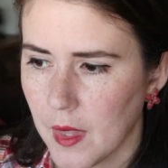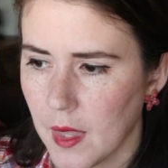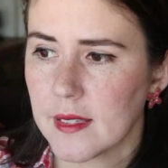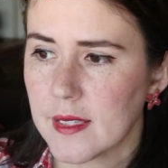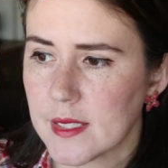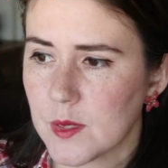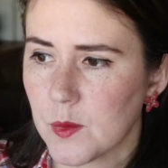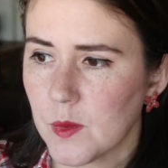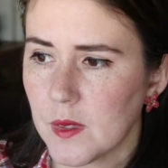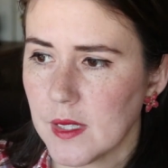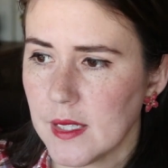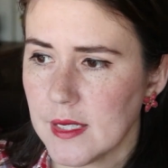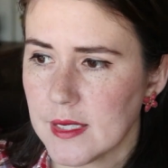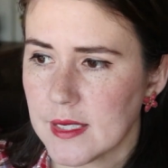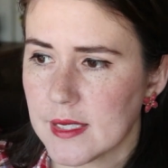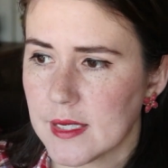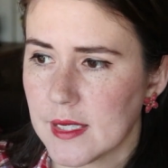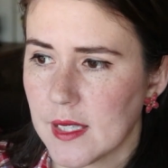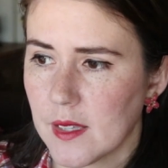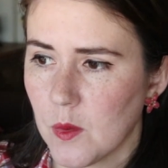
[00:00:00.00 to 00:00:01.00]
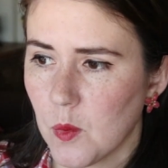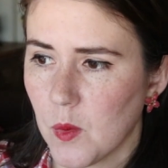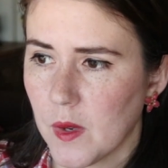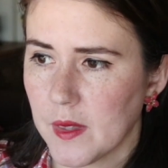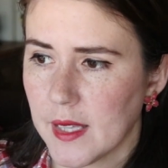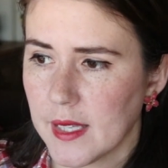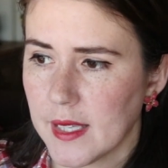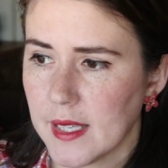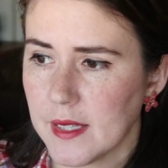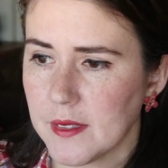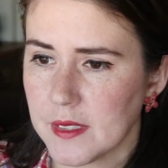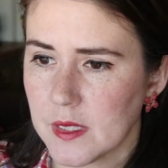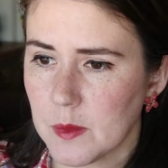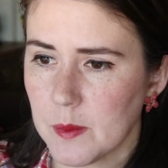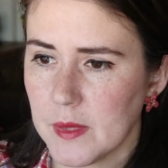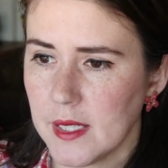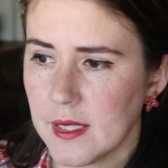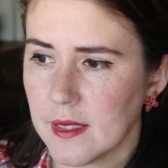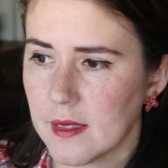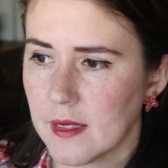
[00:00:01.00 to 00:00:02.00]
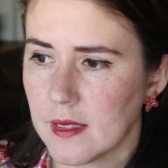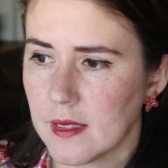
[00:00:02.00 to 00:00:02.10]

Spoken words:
This one is the one that killed me,